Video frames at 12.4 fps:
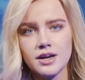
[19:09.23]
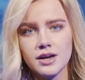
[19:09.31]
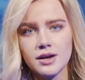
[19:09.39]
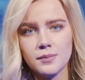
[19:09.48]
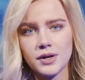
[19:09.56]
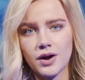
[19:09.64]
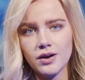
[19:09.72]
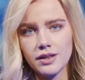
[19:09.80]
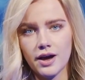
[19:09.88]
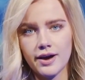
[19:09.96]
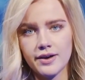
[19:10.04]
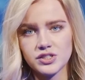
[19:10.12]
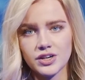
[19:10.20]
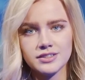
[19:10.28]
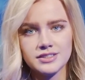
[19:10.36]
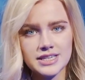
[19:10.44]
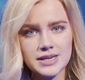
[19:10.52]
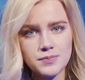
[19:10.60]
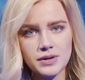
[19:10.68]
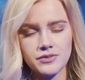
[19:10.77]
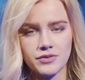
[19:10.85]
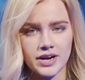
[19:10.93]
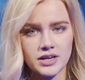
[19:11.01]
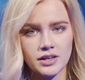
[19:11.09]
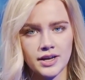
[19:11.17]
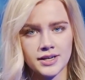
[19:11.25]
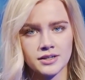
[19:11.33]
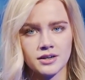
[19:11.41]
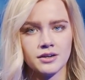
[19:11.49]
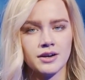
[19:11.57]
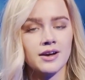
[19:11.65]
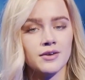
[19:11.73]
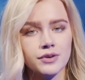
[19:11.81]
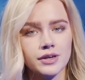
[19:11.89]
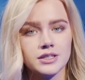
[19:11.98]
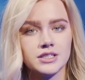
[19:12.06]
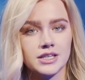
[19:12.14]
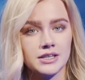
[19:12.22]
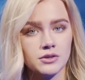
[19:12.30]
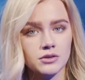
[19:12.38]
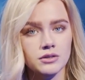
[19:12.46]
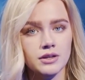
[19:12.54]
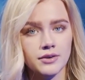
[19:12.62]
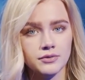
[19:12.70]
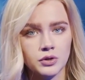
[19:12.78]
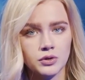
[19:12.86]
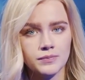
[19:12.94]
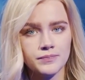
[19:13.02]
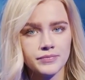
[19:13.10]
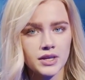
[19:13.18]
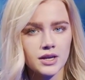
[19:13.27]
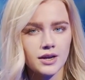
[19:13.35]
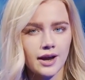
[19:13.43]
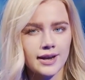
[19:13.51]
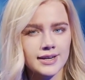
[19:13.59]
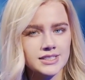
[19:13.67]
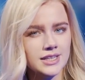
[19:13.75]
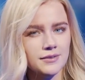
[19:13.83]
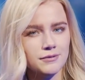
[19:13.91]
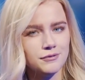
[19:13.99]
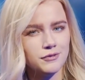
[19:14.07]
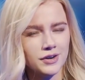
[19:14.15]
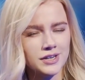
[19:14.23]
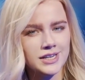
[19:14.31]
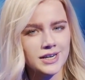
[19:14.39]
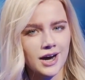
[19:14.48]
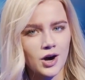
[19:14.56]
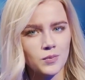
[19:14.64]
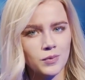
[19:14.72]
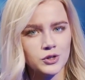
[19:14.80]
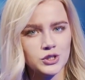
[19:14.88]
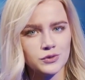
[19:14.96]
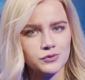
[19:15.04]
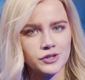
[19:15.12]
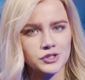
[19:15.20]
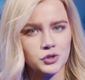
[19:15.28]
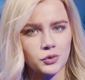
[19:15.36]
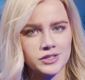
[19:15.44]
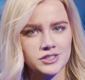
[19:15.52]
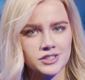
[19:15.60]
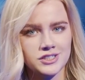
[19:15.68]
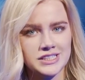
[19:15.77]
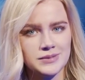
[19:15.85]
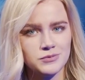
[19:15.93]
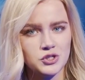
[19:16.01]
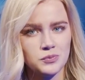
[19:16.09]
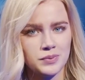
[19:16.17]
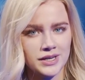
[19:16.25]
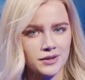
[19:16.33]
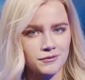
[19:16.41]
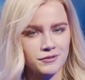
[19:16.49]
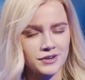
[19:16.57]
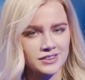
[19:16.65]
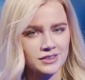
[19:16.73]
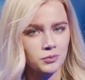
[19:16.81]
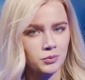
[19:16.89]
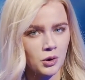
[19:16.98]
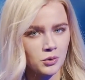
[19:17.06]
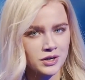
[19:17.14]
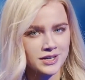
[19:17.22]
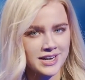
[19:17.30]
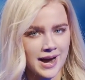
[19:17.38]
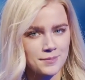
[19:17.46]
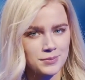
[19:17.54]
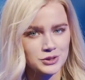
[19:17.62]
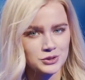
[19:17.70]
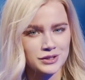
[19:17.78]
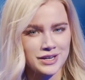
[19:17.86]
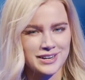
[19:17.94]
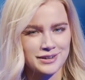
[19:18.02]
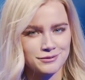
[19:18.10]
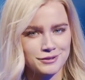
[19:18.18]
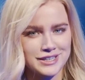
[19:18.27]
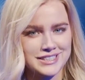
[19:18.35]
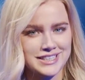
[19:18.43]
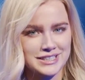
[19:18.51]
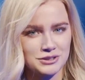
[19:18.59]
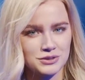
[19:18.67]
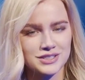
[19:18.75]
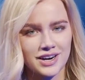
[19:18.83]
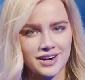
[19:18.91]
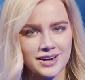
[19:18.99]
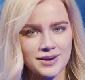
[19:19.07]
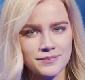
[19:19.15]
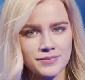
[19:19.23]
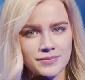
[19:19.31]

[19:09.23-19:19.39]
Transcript: But our lives are deeply regulated on every single level. And isn't it funny how most of our choices seem to benefit the woke capital every single time?